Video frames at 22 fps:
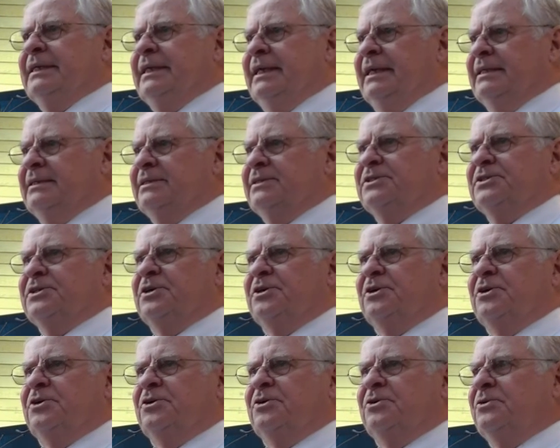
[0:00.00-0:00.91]
And
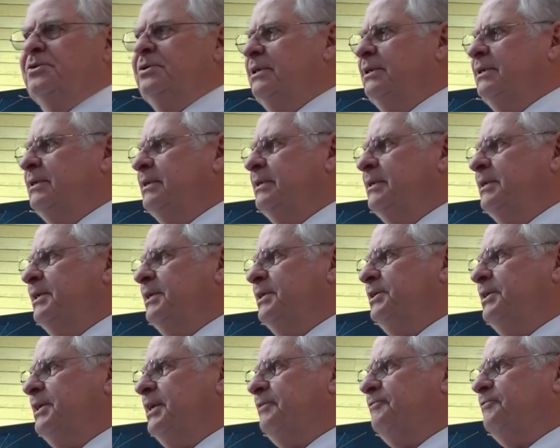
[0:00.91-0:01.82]
so
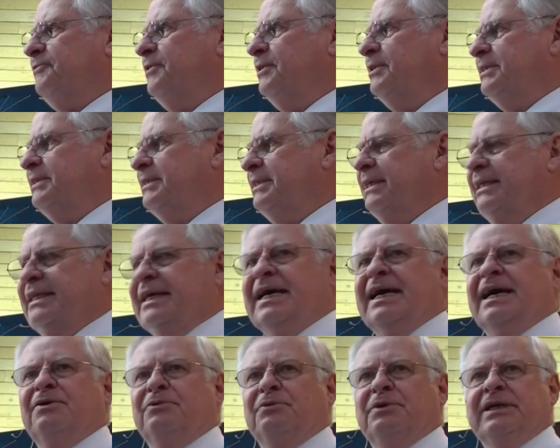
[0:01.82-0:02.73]
in deference to
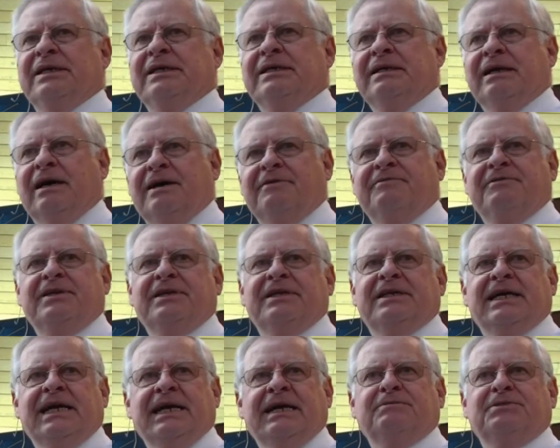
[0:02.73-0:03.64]
that, we
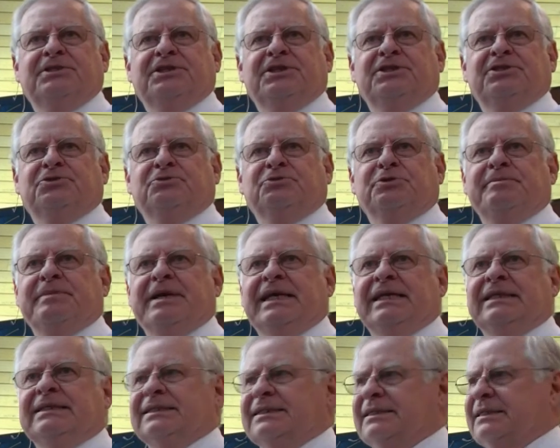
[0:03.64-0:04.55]
oftentimes just
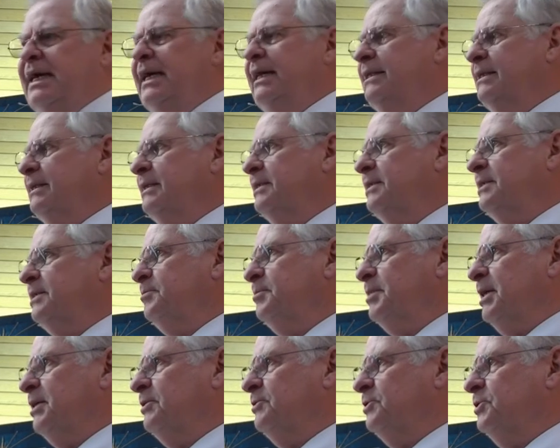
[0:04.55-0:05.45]
remain silent
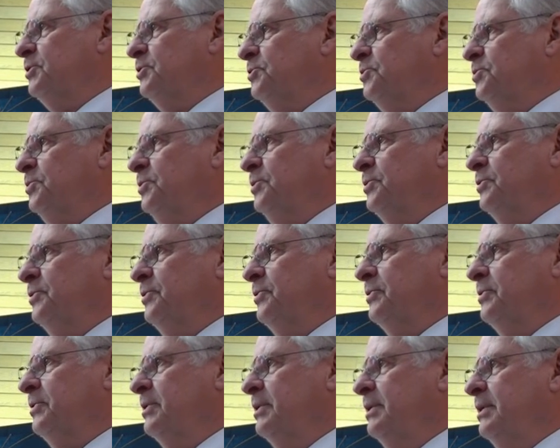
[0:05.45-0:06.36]
about the
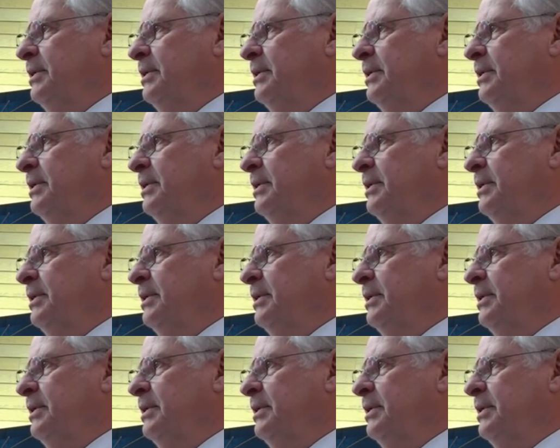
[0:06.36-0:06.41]
truth.